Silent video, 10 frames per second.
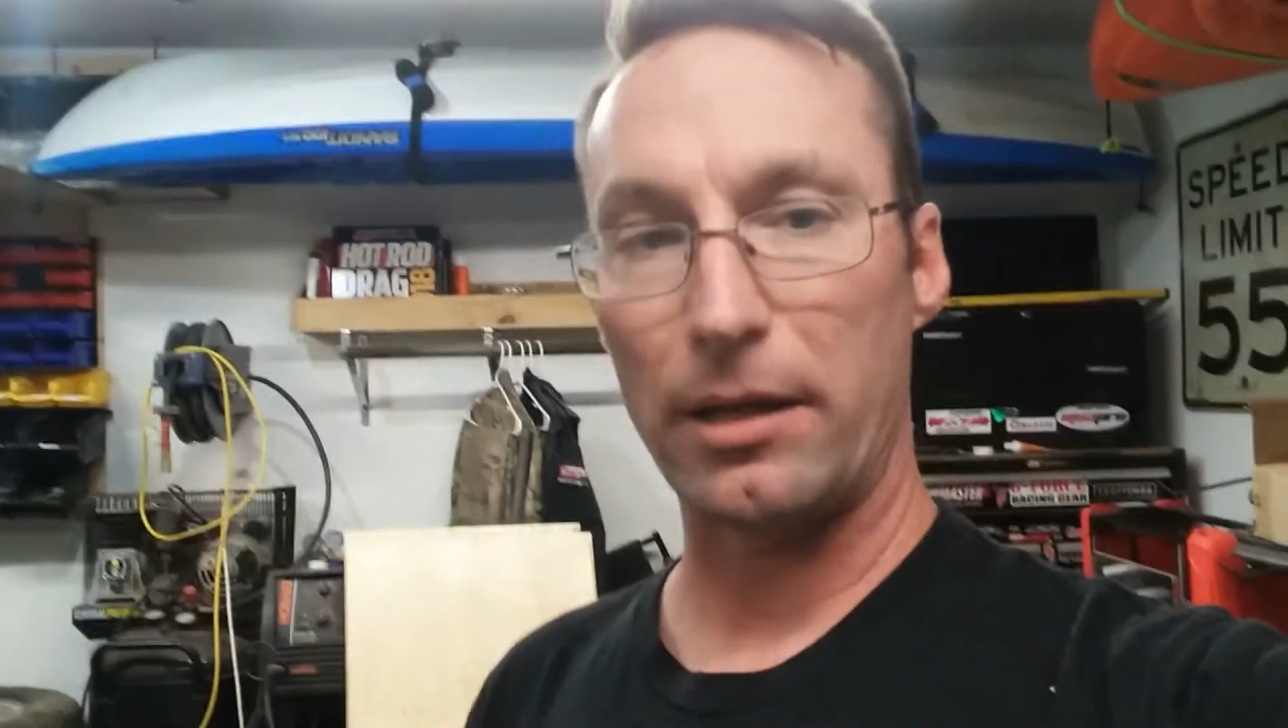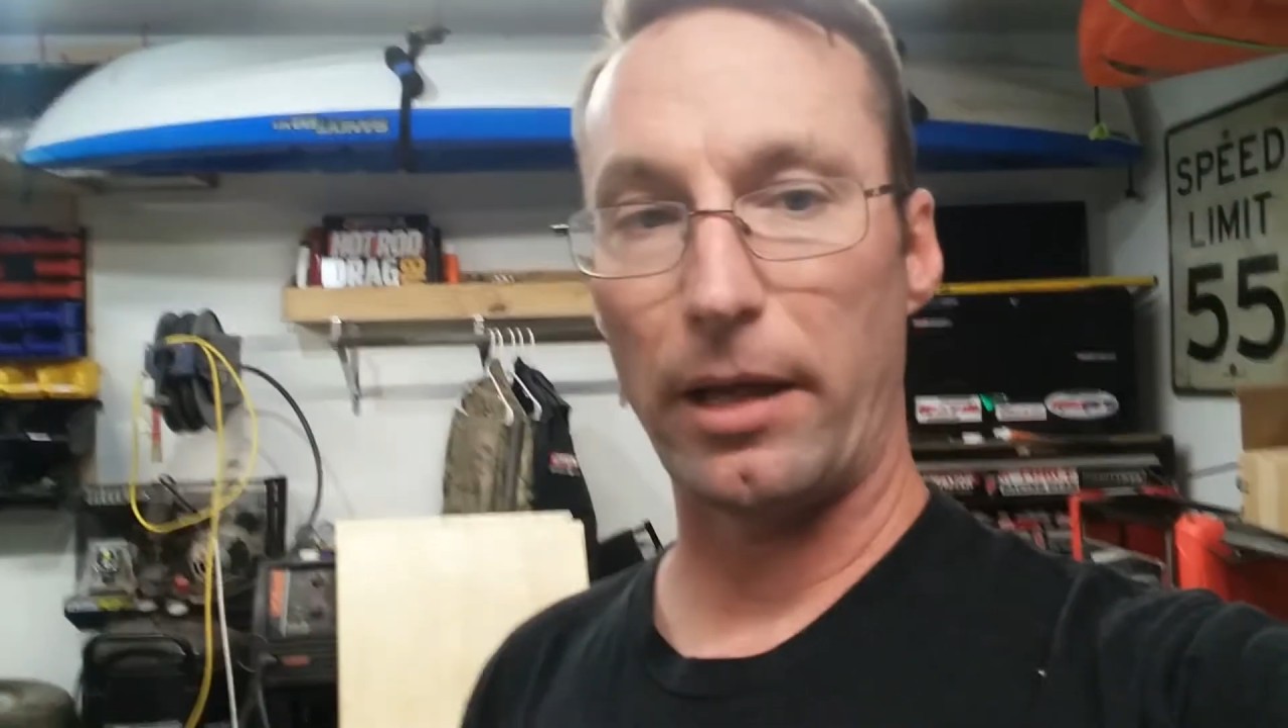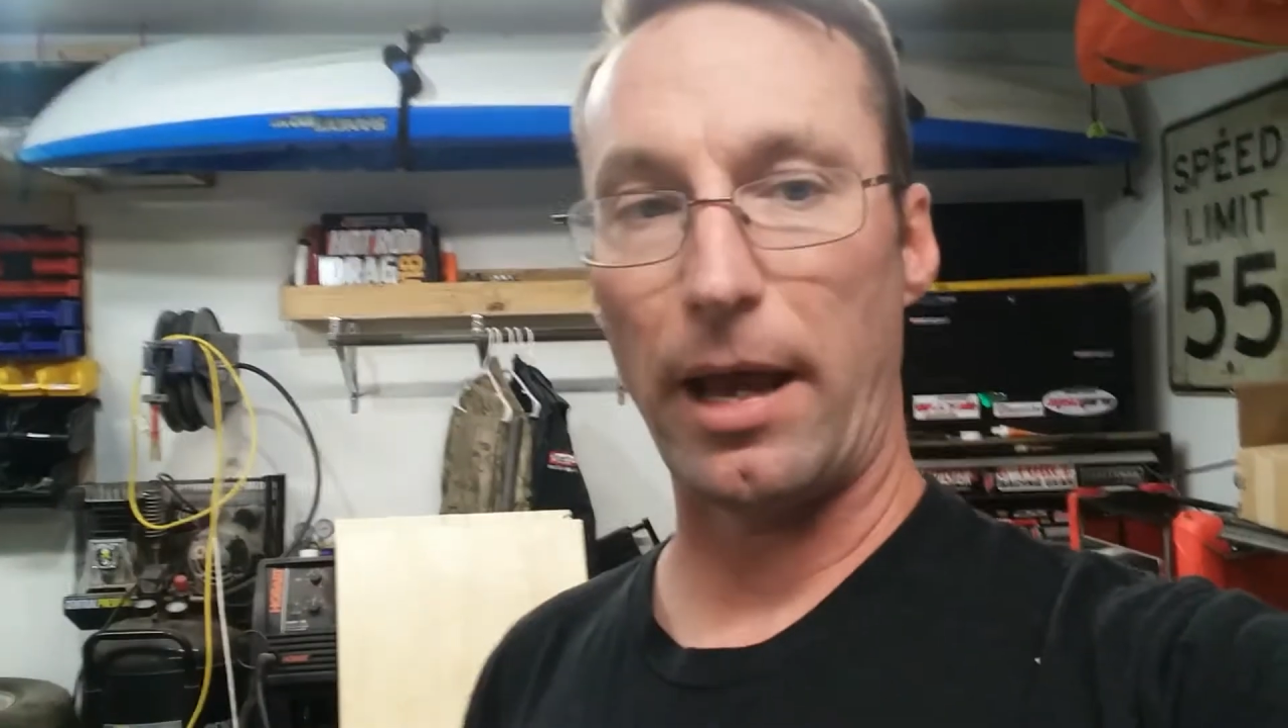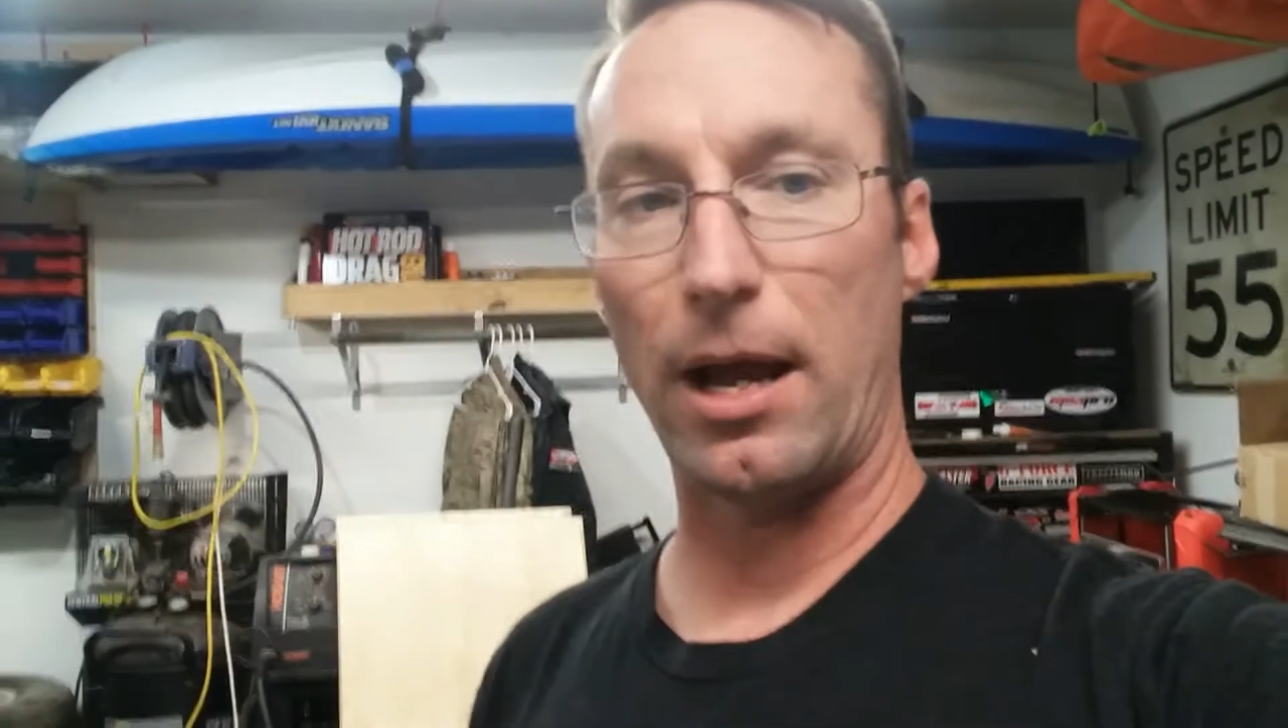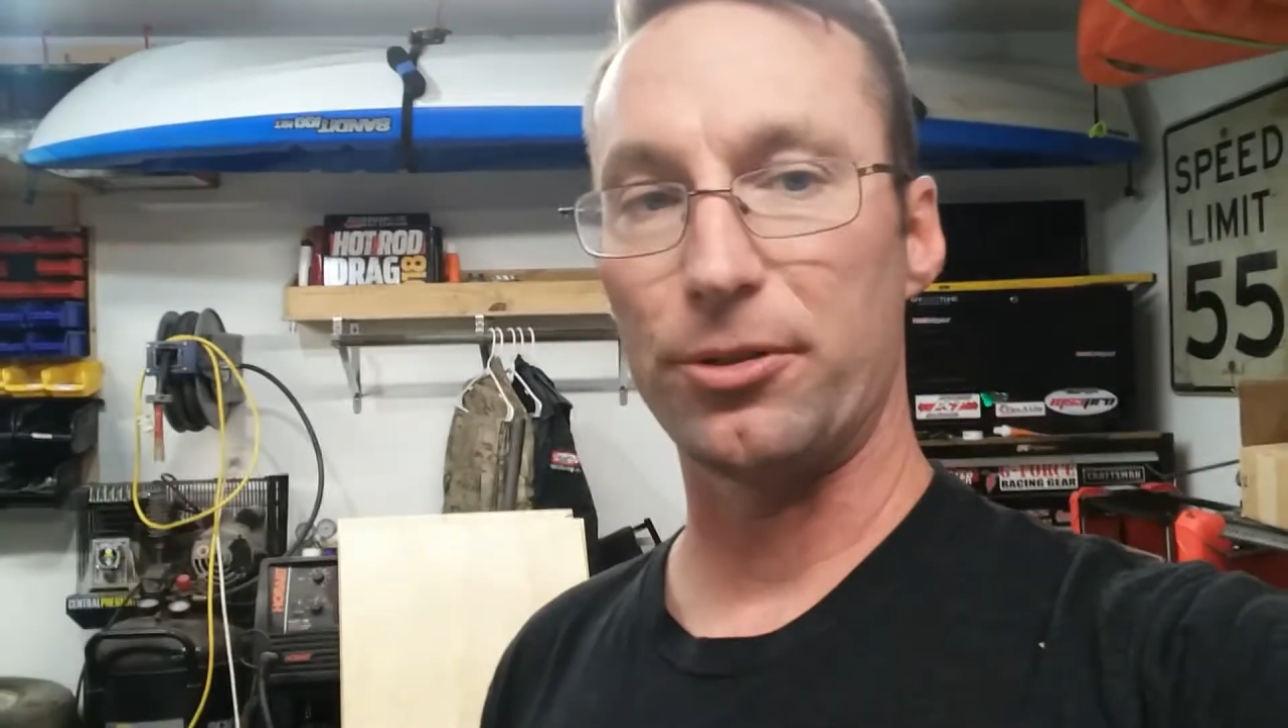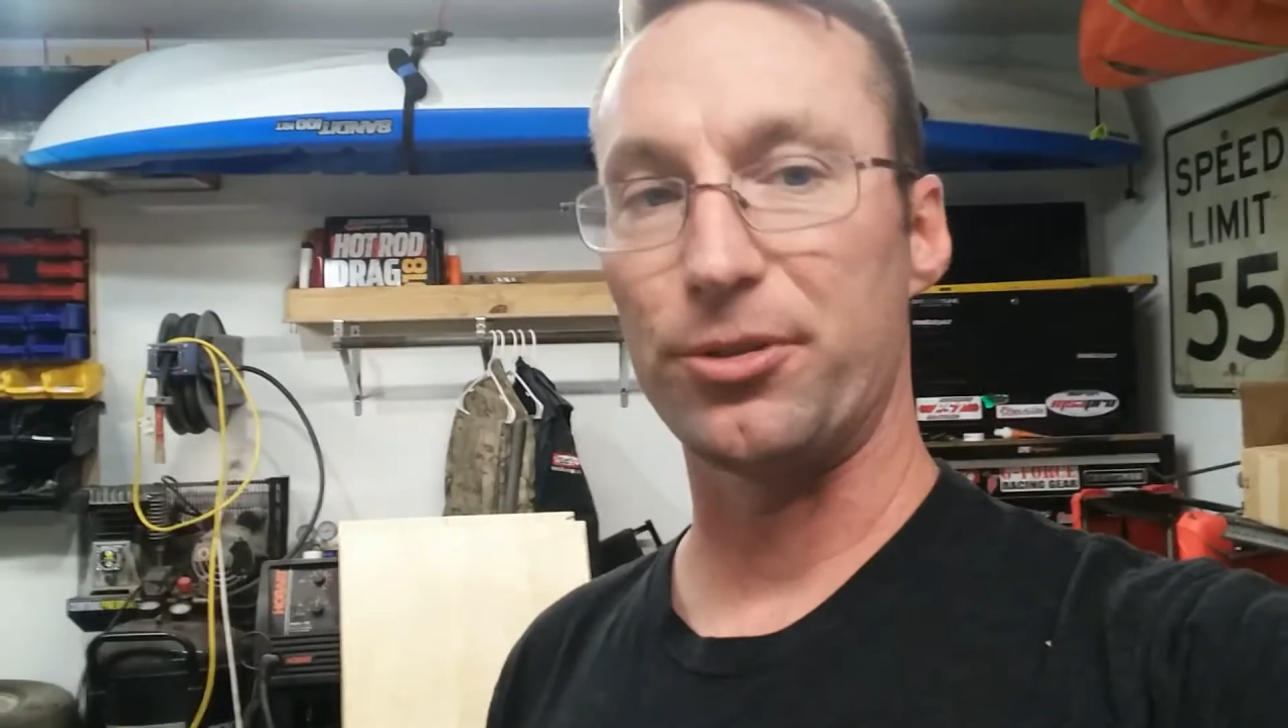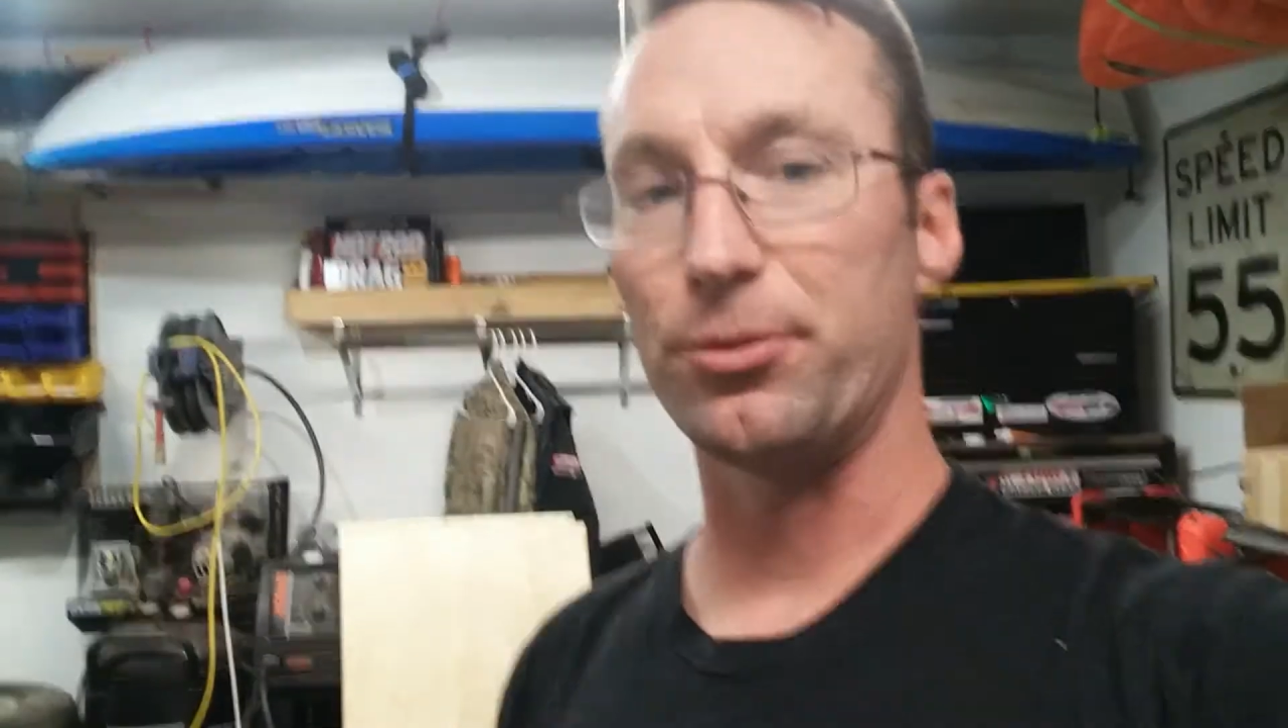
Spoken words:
into the house